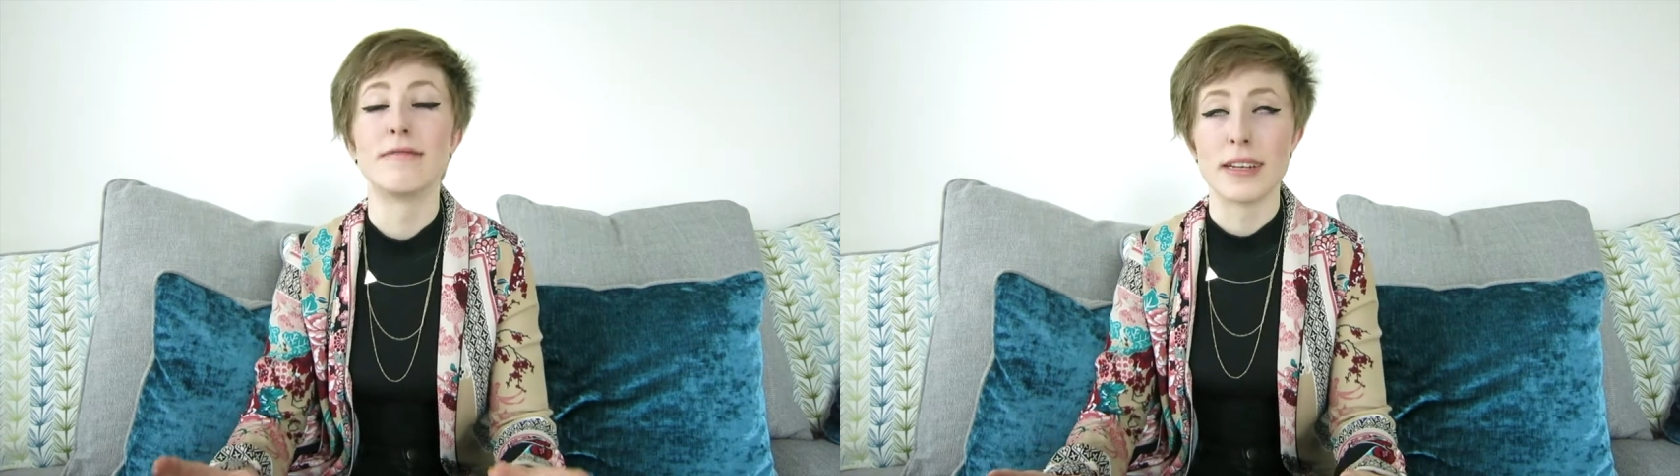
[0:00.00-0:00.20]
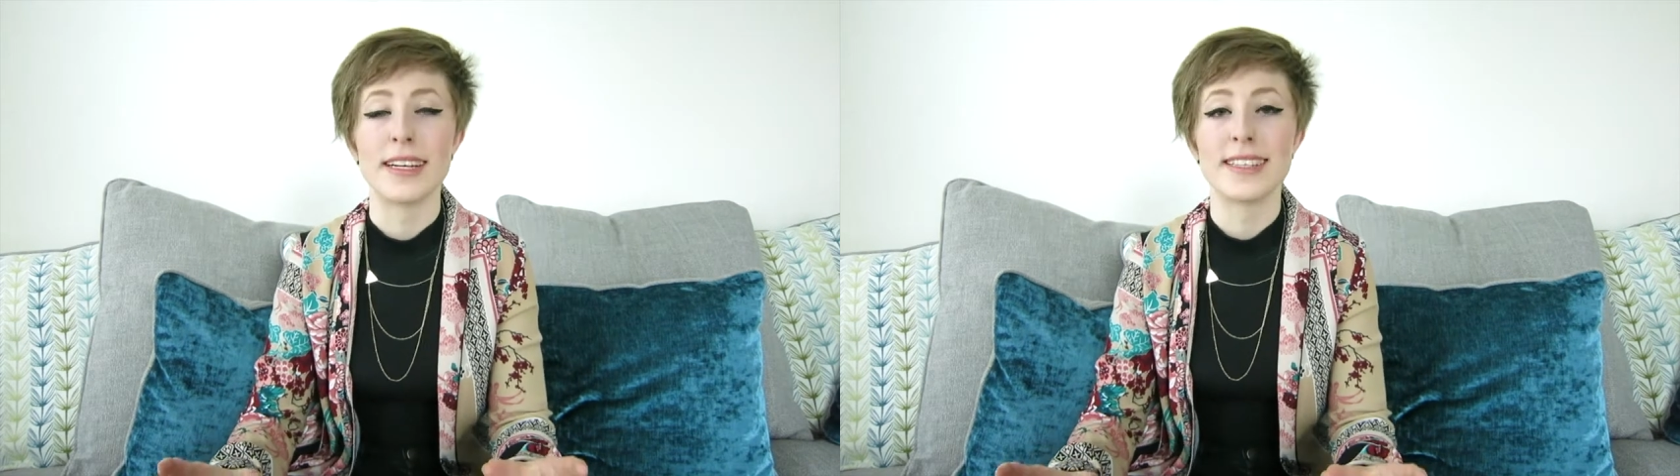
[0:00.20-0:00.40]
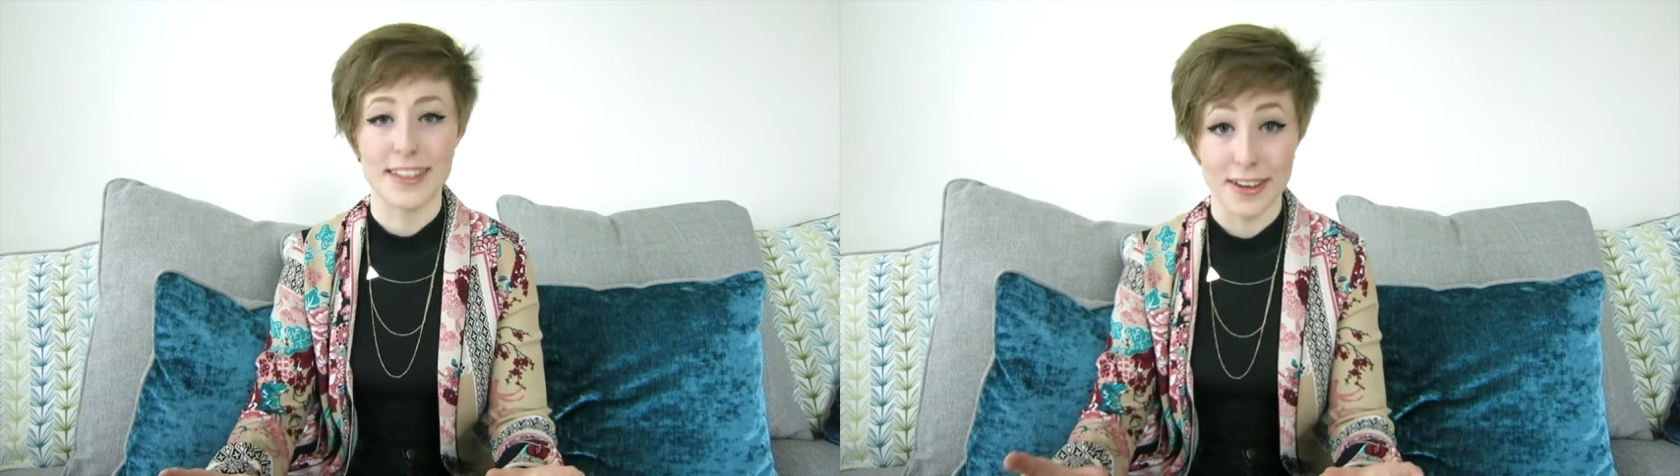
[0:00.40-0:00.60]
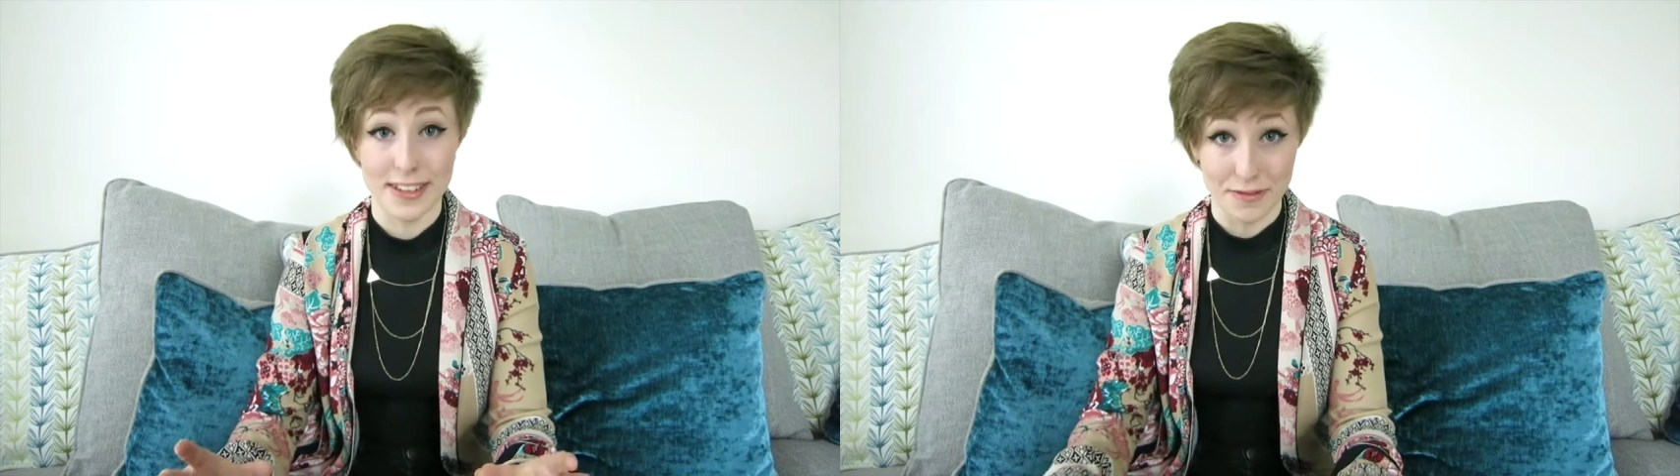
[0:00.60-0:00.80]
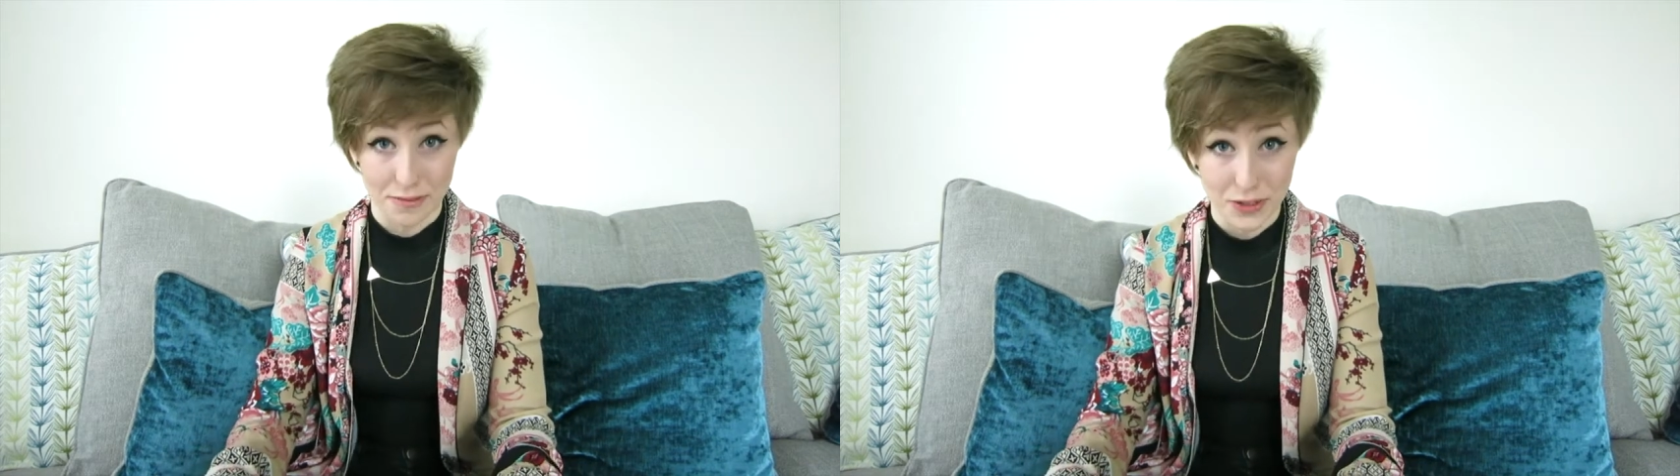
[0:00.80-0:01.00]
really
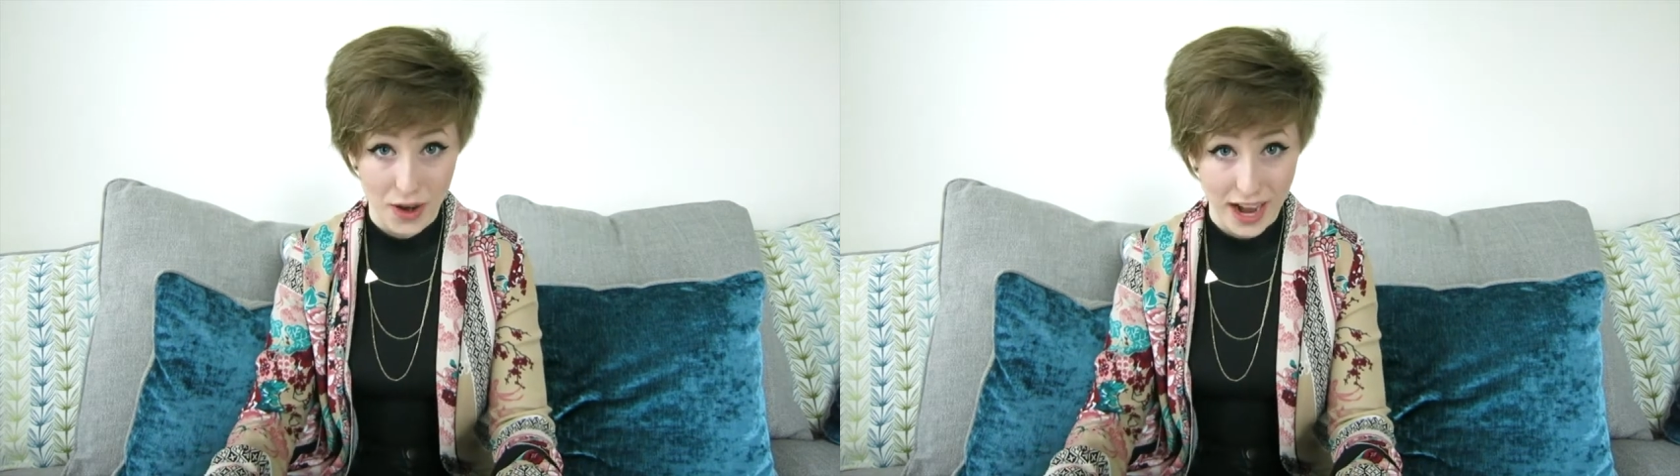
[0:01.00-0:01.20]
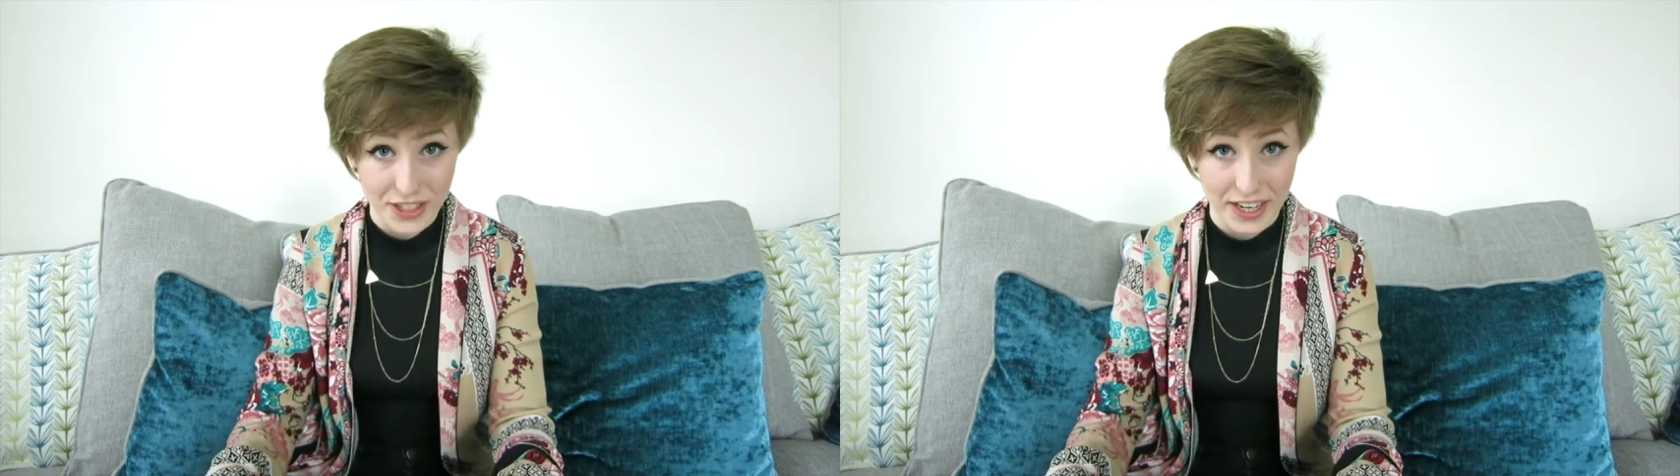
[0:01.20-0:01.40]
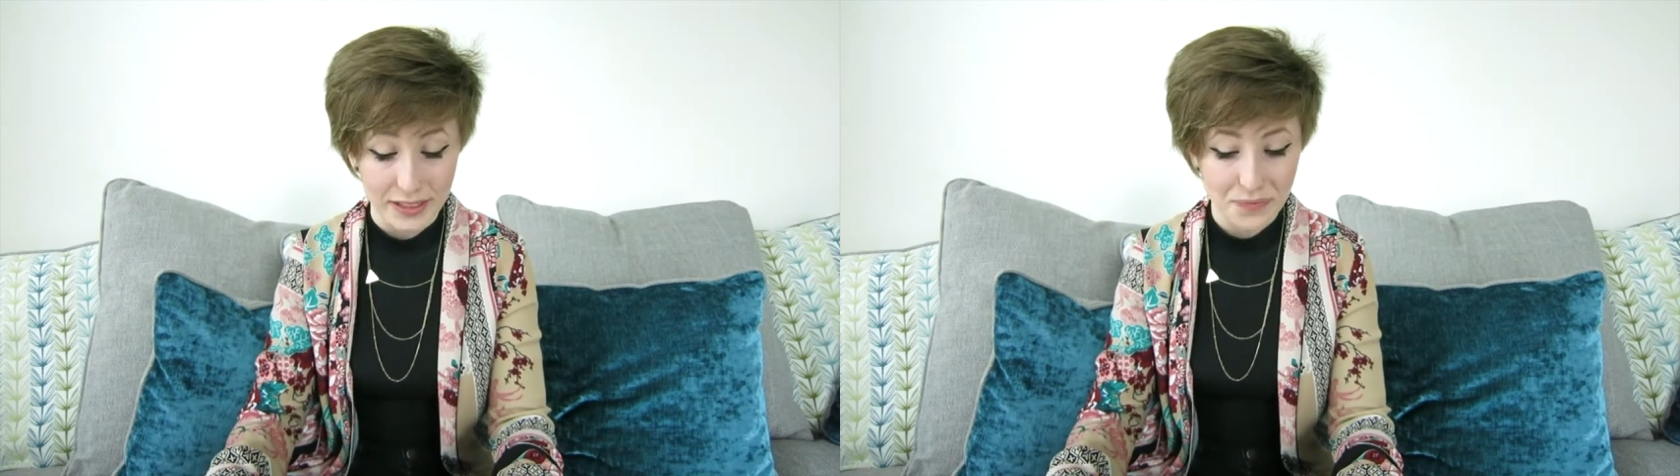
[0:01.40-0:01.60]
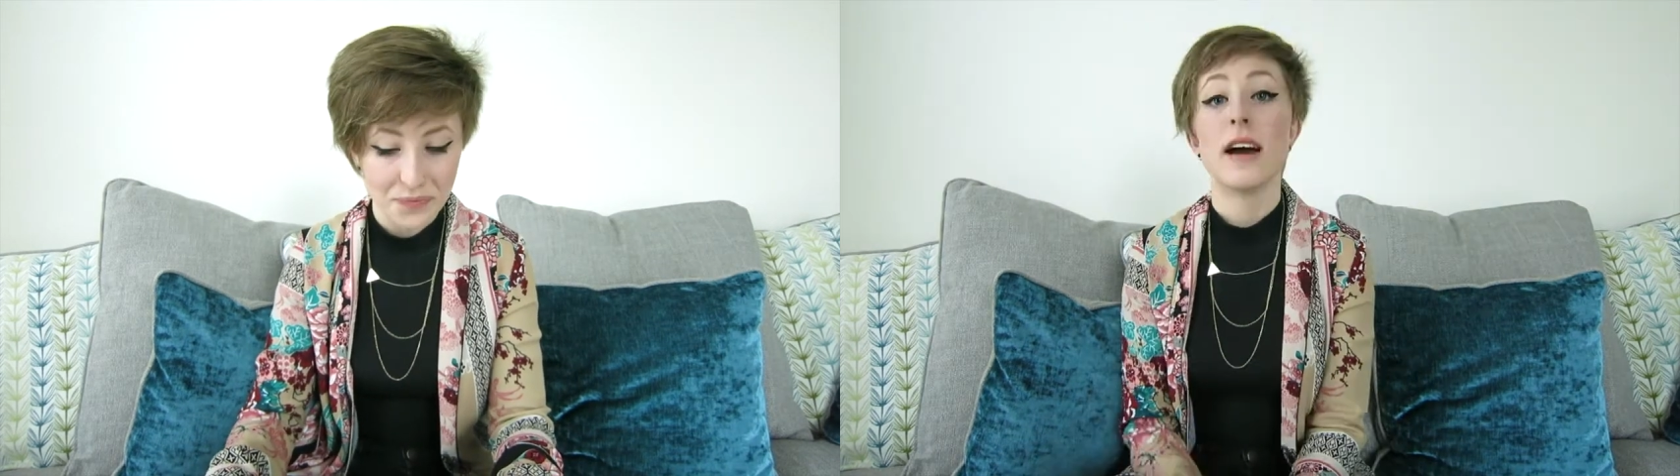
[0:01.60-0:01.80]
starting from scratch here.